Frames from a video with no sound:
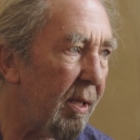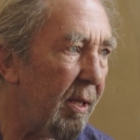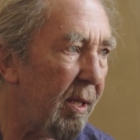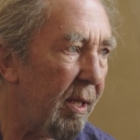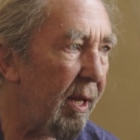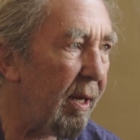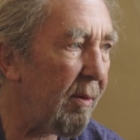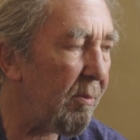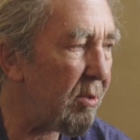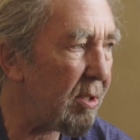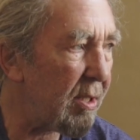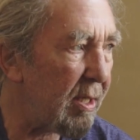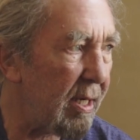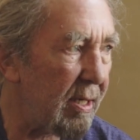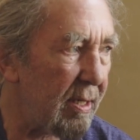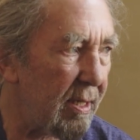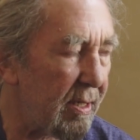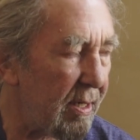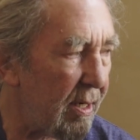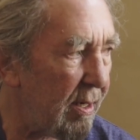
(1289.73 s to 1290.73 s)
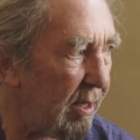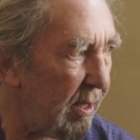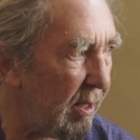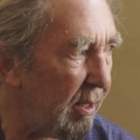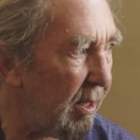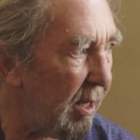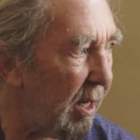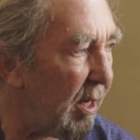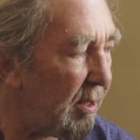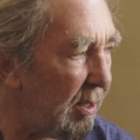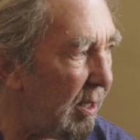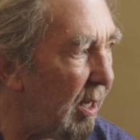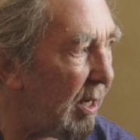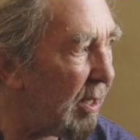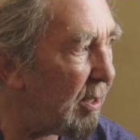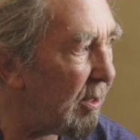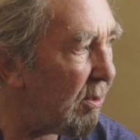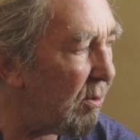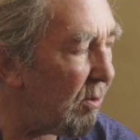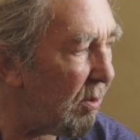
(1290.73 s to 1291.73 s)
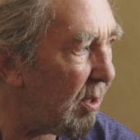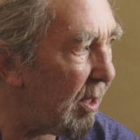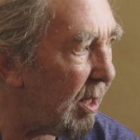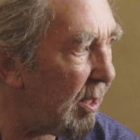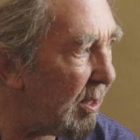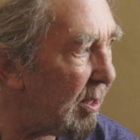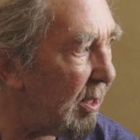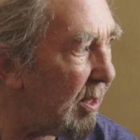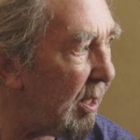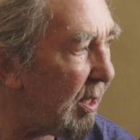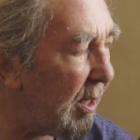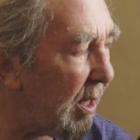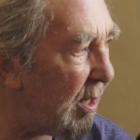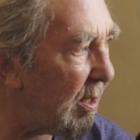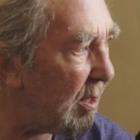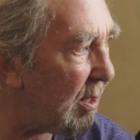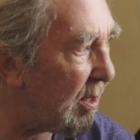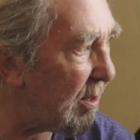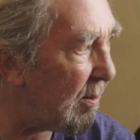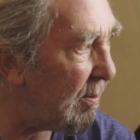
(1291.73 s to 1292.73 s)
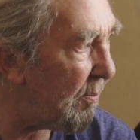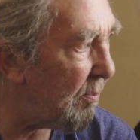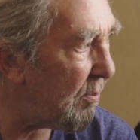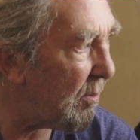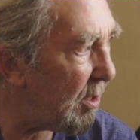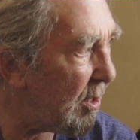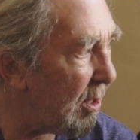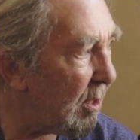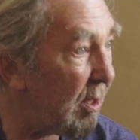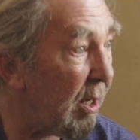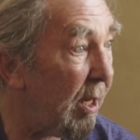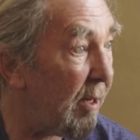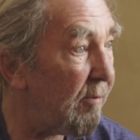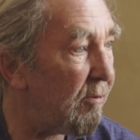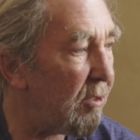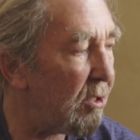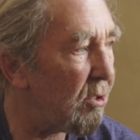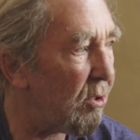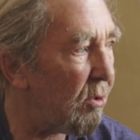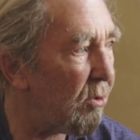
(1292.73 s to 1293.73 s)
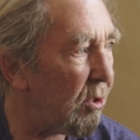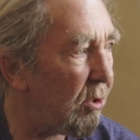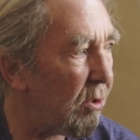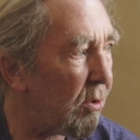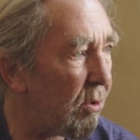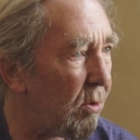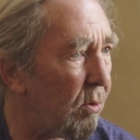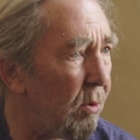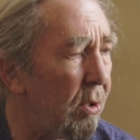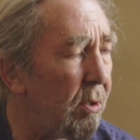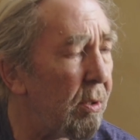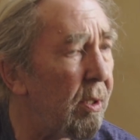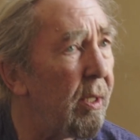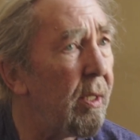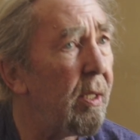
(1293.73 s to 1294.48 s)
That was necessary. You had to do that to take care of your life, just so you could go on.